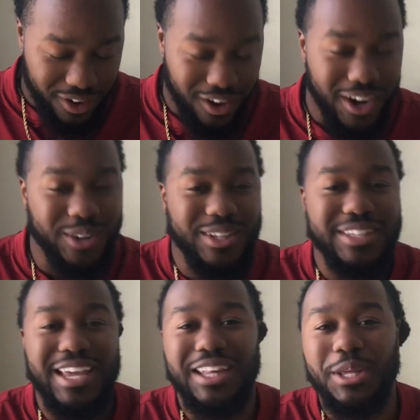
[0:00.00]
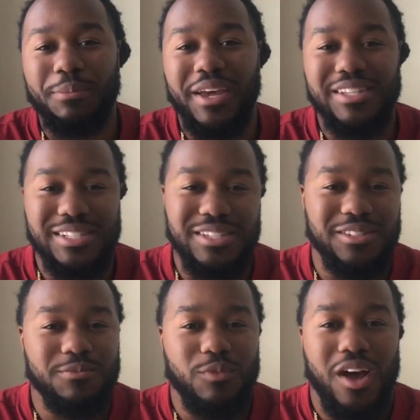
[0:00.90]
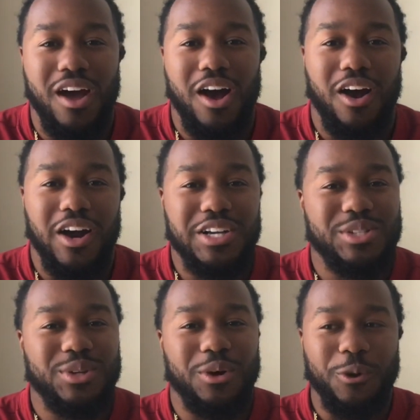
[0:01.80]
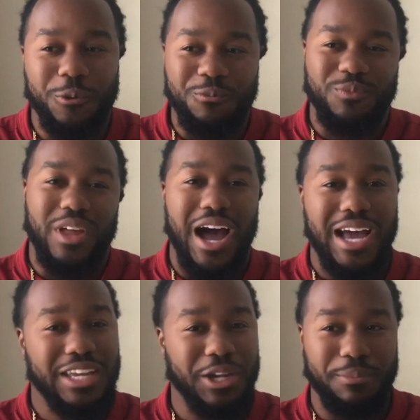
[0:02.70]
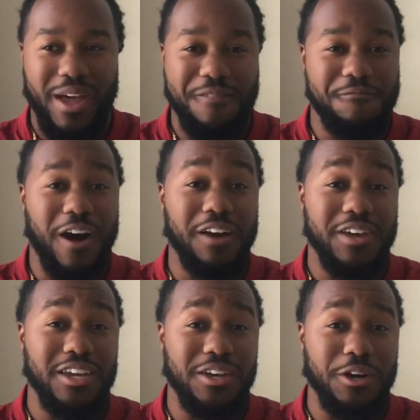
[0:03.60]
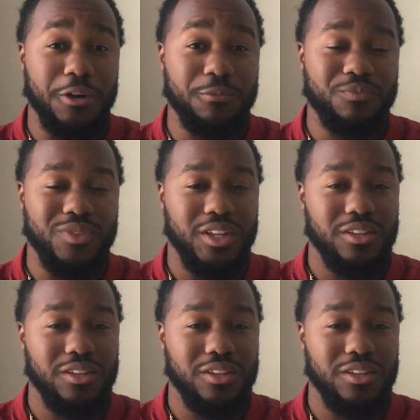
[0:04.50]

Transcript: All right, on a daily basis. All right, so I get up at 5 a.m.,